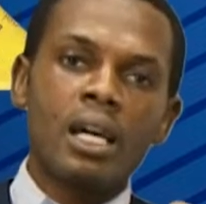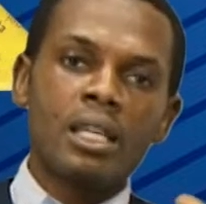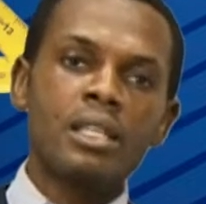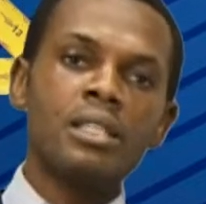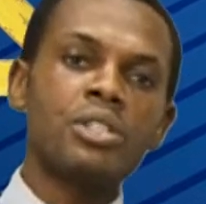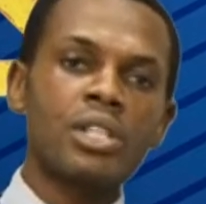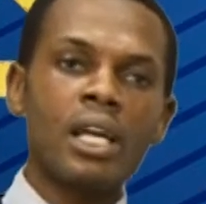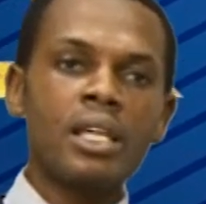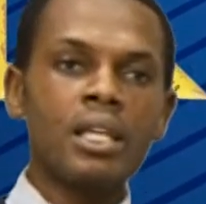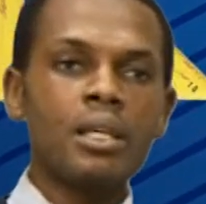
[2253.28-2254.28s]

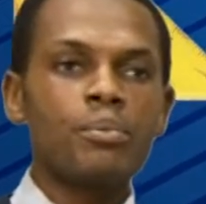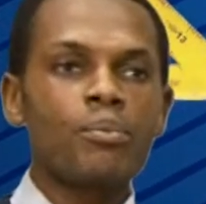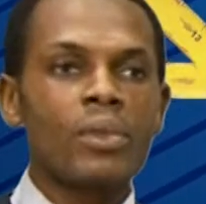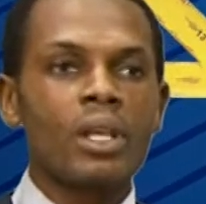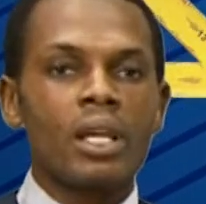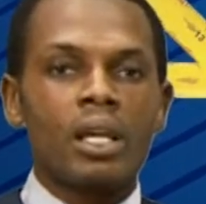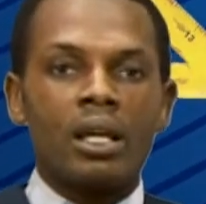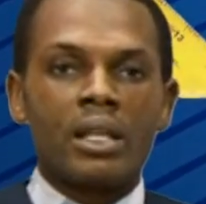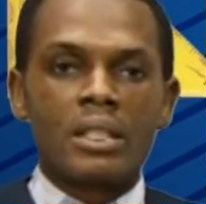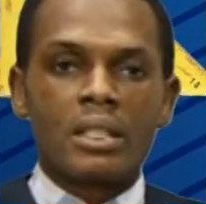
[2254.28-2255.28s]
Initially,
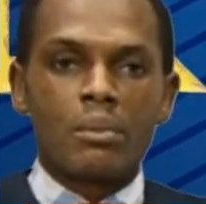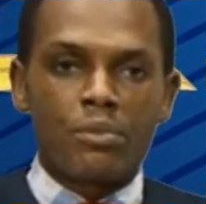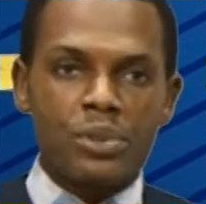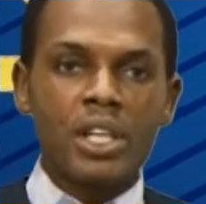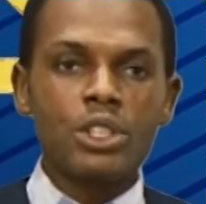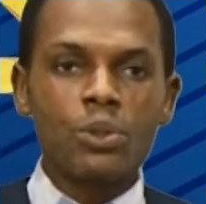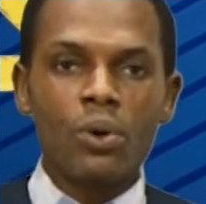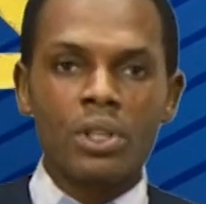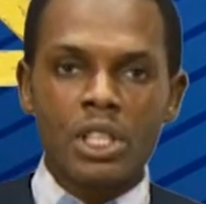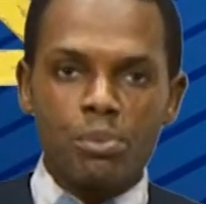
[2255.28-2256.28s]
French
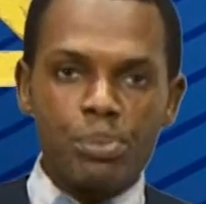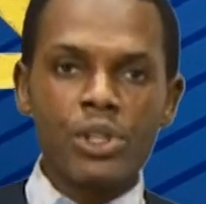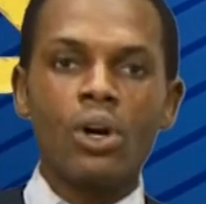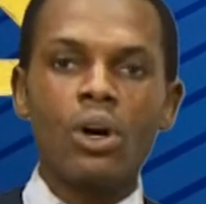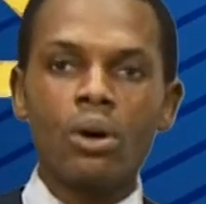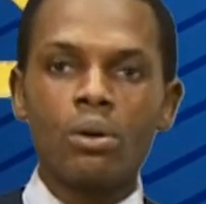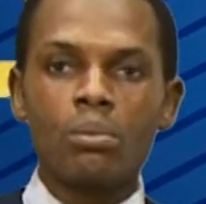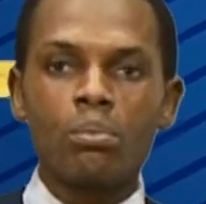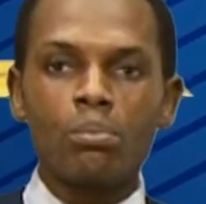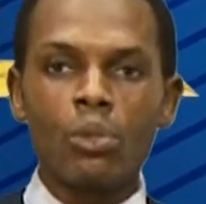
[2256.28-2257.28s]
was a pure
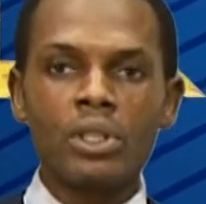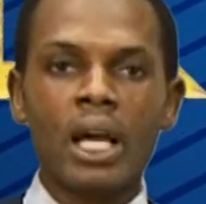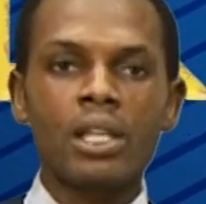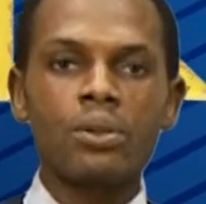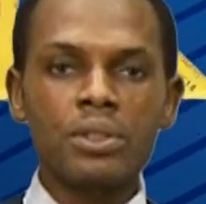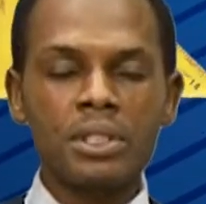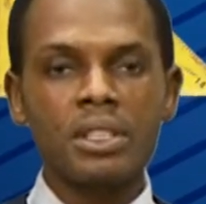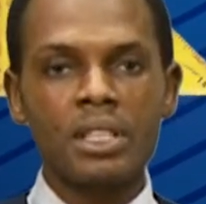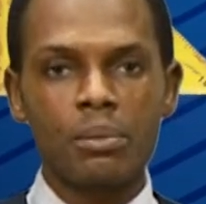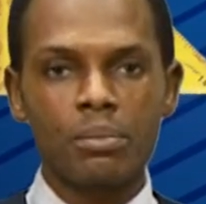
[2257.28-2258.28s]
monarchical
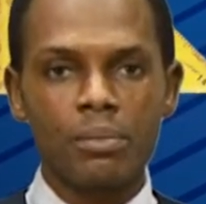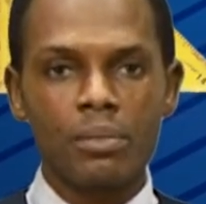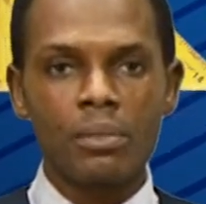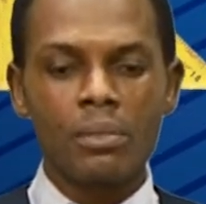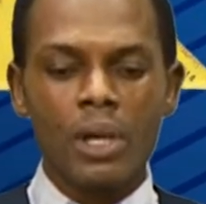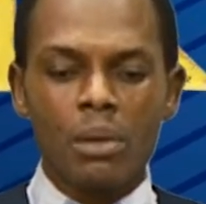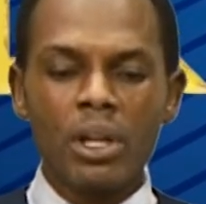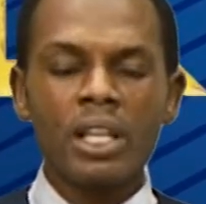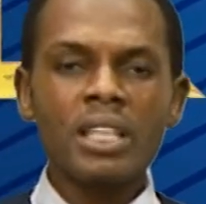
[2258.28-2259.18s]
system. But a